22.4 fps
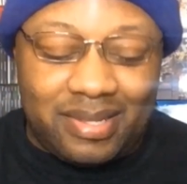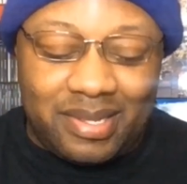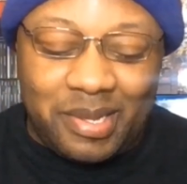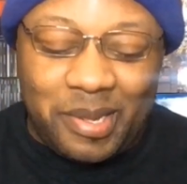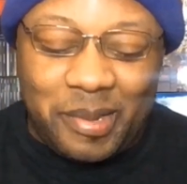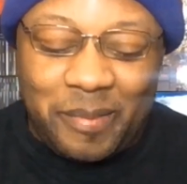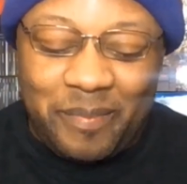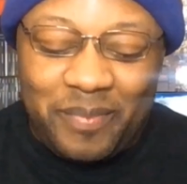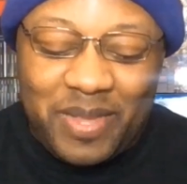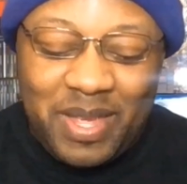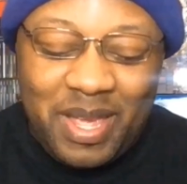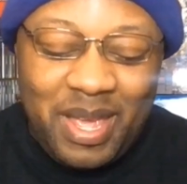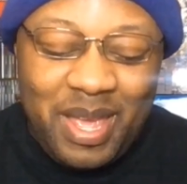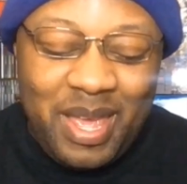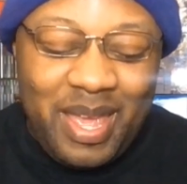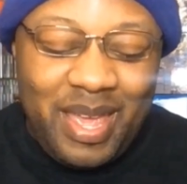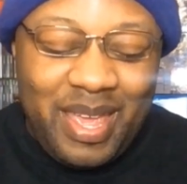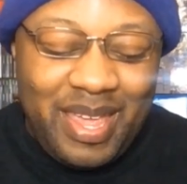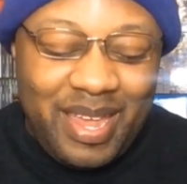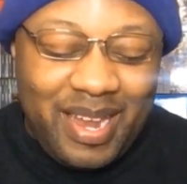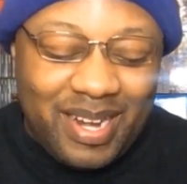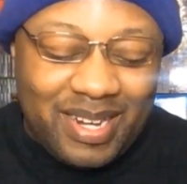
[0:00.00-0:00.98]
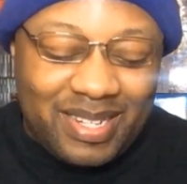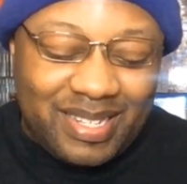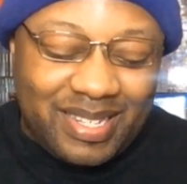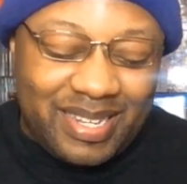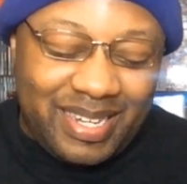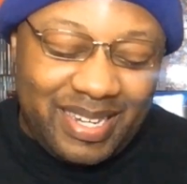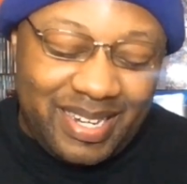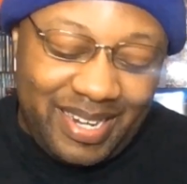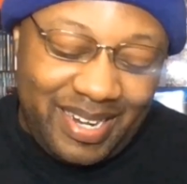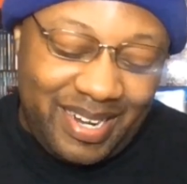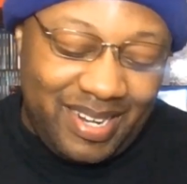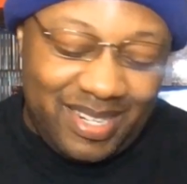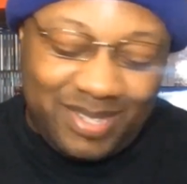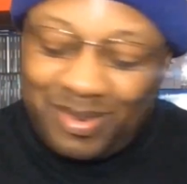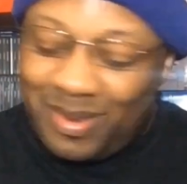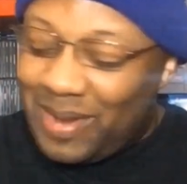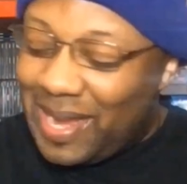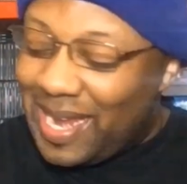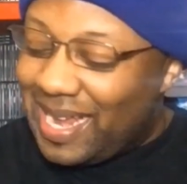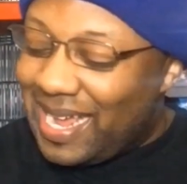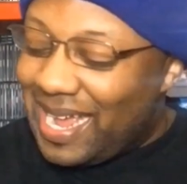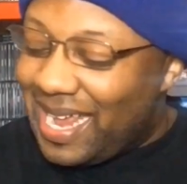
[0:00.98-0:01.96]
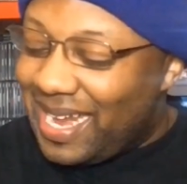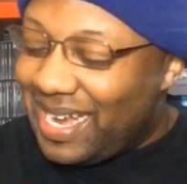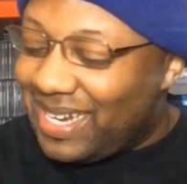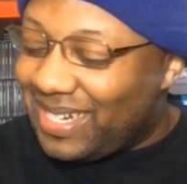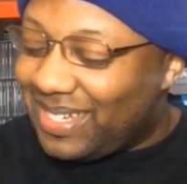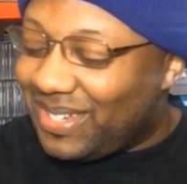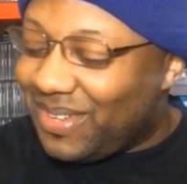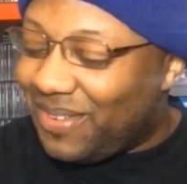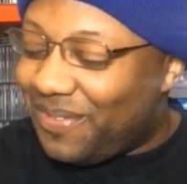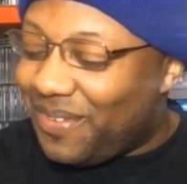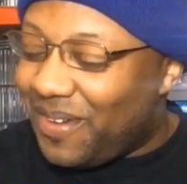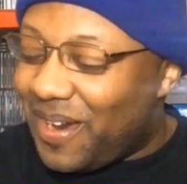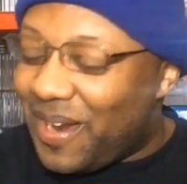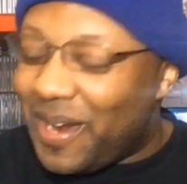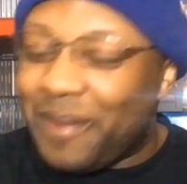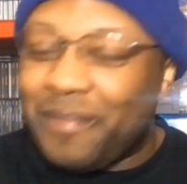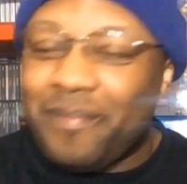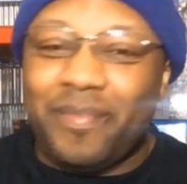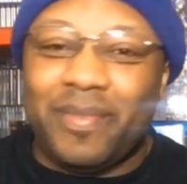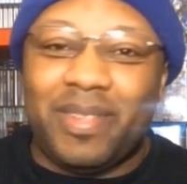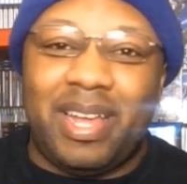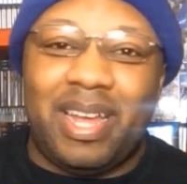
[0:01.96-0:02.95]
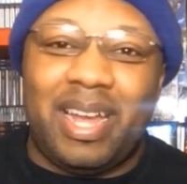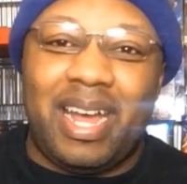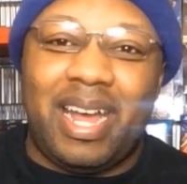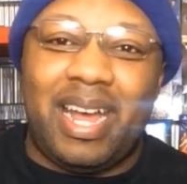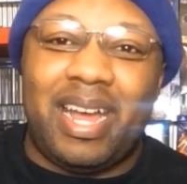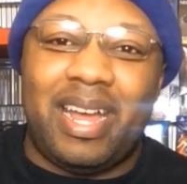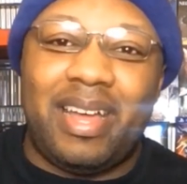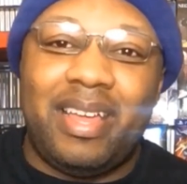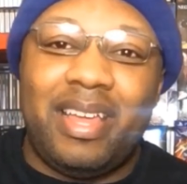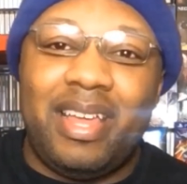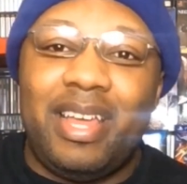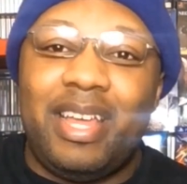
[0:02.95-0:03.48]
So here's here's what I got here so far. Uh,